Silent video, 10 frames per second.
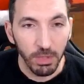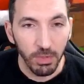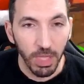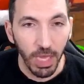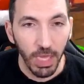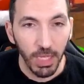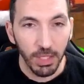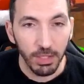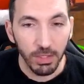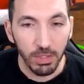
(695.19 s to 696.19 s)
do the
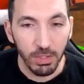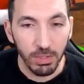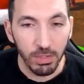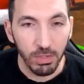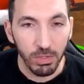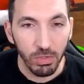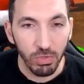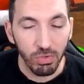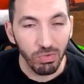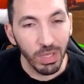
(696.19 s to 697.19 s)
A.
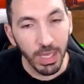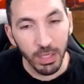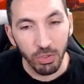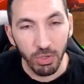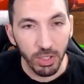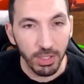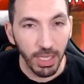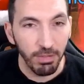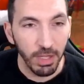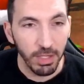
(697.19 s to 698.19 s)
Uh, should I
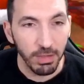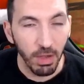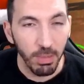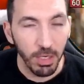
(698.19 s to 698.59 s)
save this? No,